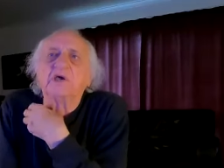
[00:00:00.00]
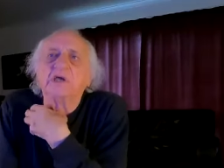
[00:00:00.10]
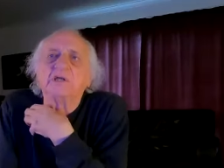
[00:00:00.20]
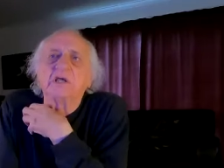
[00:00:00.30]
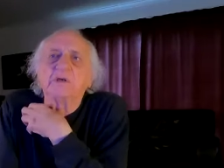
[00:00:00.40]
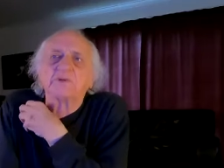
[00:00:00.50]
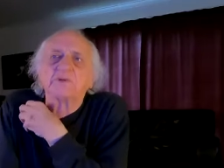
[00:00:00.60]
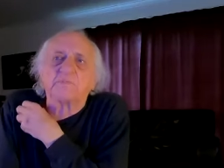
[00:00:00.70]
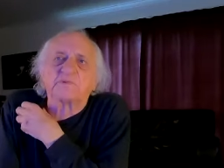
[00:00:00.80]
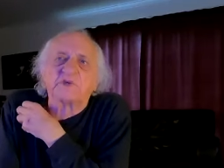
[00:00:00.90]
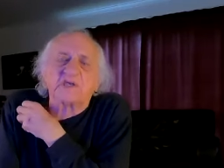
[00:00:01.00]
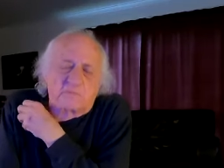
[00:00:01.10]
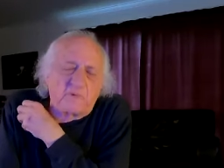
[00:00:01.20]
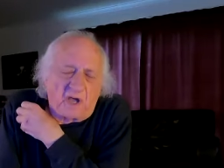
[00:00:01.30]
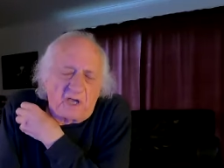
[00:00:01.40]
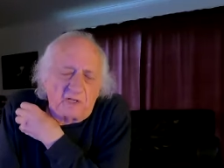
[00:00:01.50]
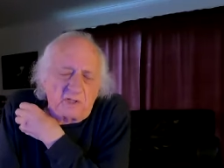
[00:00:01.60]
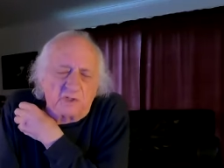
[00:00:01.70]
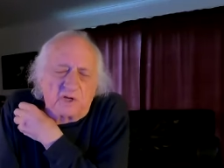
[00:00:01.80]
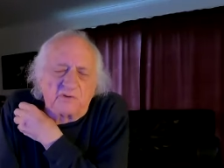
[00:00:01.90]
he was obsessed by it. You
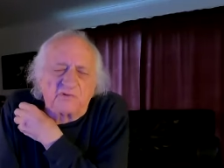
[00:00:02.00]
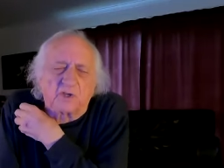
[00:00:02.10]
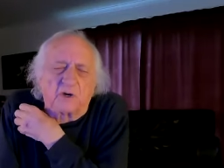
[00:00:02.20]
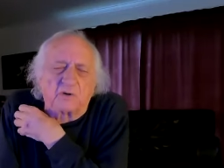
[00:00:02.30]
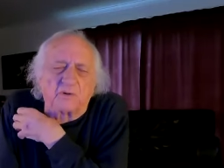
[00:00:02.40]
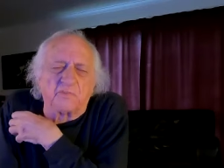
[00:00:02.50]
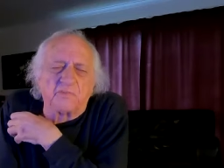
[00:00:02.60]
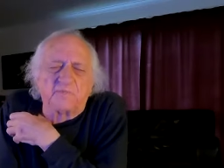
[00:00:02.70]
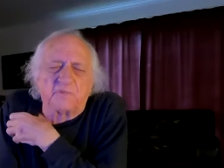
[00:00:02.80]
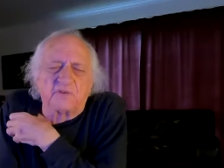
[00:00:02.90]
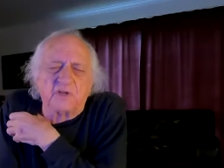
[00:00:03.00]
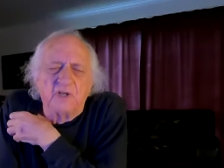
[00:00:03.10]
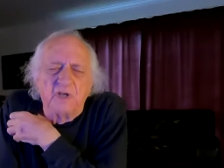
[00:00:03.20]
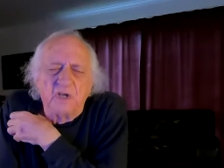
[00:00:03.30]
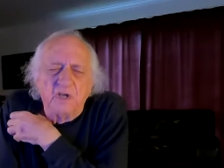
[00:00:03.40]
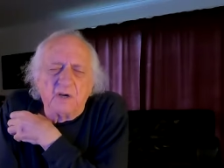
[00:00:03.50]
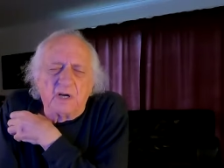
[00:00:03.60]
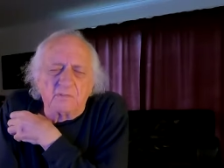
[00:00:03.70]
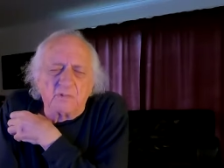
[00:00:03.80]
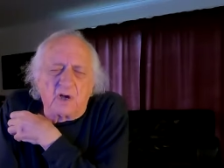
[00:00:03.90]
know, you got to remember that.
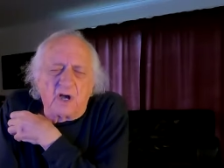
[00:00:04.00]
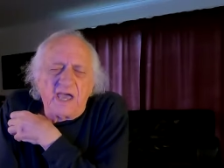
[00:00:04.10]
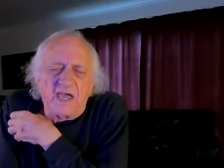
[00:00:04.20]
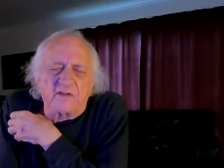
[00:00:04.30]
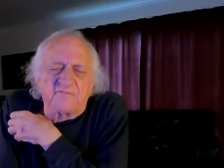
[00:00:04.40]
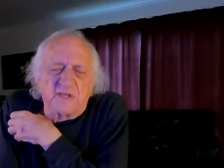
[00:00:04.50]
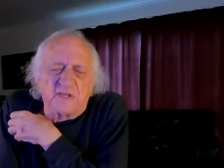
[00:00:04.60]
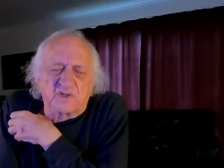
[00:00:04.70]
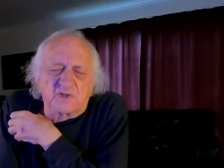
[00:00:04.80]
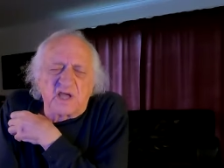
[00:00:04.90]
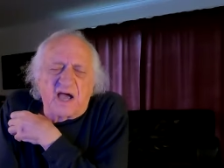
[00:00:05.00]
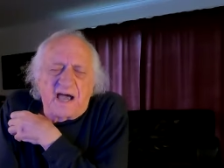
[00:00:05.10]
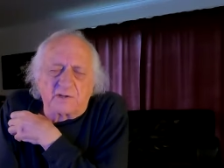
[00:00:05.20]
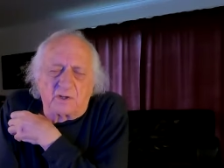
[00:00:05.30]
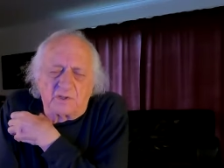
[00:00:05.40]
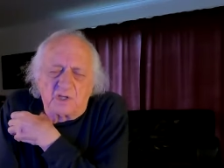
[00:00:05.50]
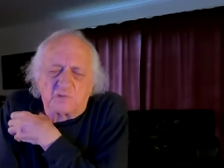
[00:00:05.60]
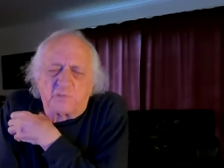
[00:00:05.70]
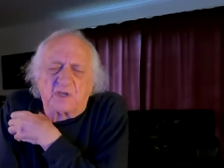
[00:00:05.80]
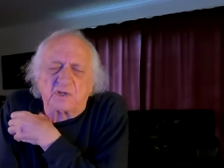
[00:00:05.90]
Um, I had a big start on this
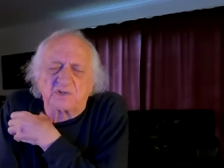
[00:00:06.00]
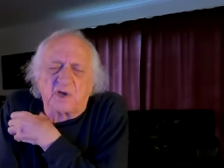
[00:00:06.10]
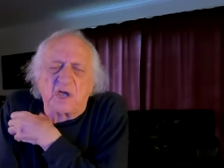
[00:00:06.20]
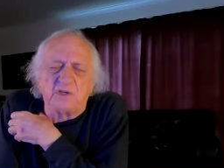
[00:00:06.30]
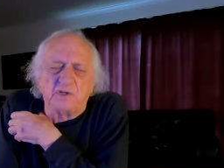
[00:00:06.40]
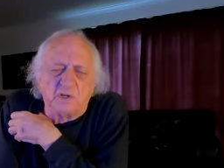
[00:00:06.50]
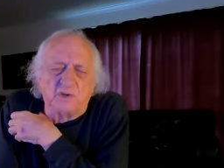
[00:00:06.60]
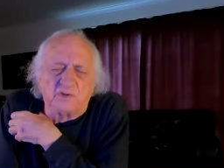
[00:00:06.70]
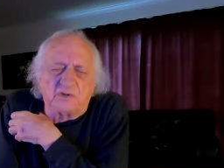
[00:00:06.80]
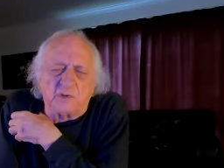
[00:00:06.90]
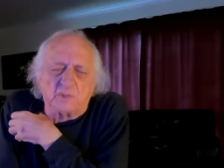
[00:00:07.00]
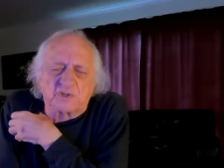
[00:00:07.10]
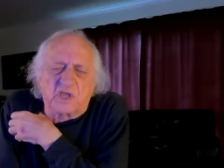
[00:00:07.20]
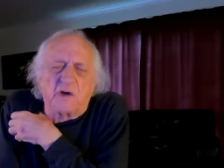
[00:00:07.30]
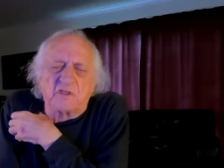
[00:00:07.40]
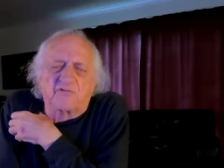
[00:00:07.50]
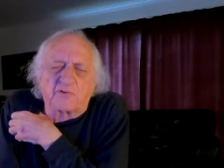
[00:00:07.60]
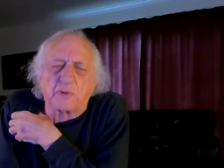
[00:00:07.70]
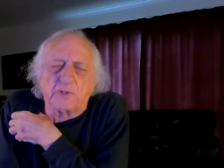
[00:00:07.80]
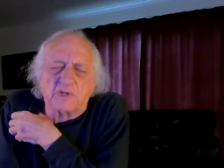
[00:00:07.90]
because I knew that he was going through
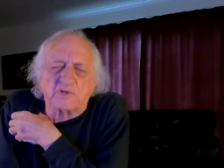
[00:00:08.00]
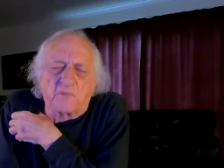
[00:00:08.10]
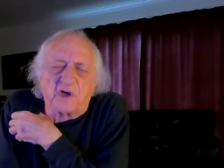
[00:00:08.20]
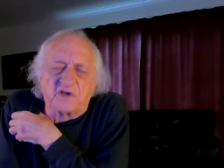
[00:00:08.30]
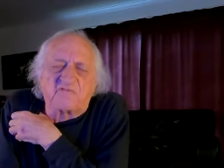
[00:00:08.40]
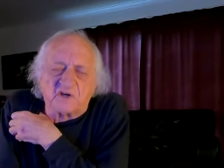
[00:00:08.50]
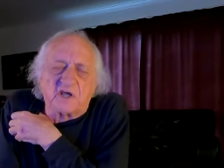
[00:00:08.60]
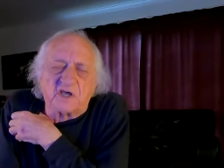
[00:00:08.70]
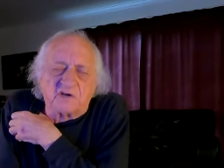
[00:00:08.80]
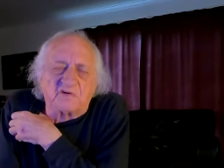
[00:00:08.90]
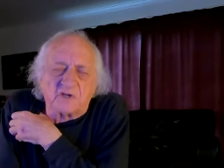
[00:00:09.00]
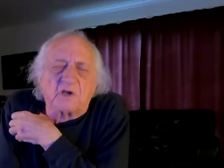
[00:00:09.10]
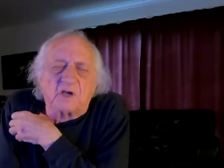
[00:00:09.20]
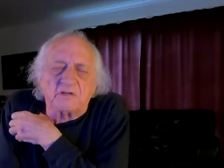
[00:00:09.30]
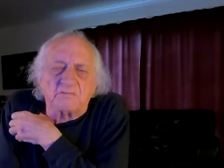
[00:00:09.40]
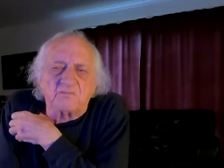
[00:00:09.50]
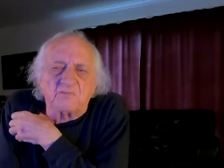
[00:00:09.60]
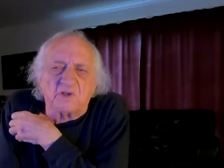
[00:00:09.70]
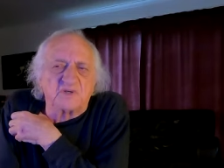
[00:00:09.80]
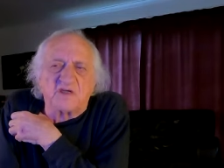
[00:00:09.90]
it in his mind every day and every night. He
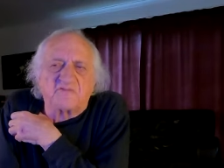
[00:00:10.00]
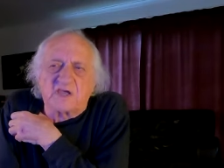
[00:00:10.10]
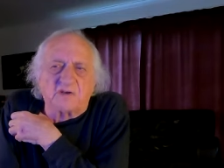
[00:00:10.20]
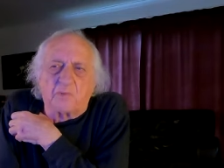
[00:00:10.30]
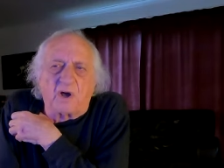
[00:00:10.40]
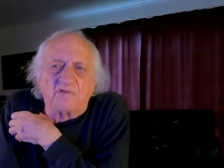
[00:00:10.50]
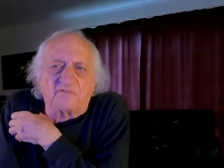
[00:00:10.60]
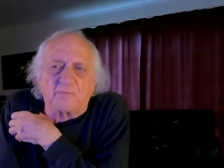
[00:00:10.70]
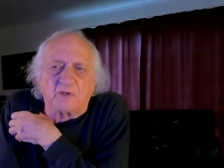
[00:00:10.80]
was uh-huh. never getting away uh-huh. from it.